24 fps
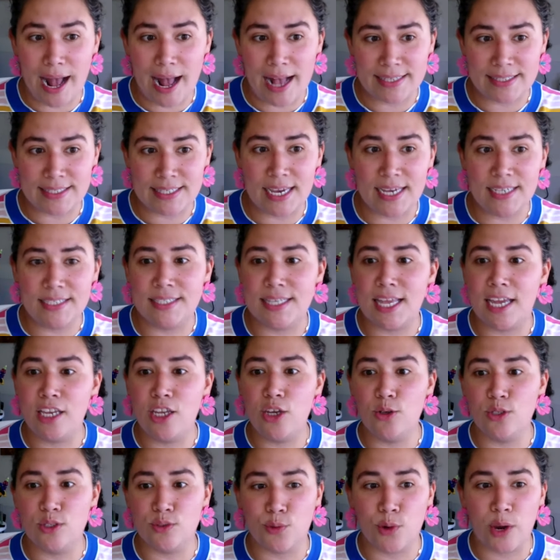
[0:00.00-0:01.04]
assays that
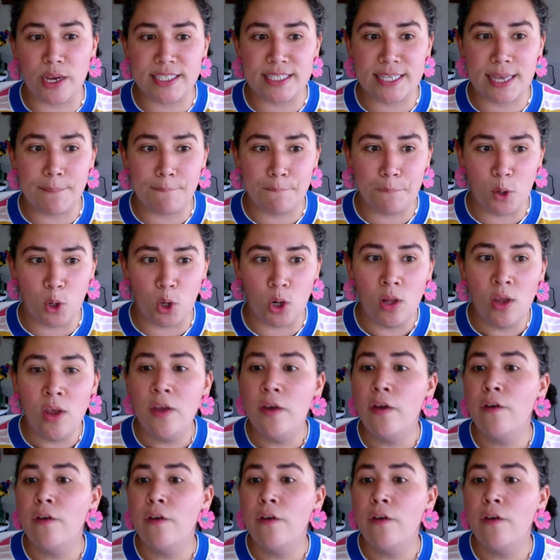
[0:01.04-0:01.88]
use, for example,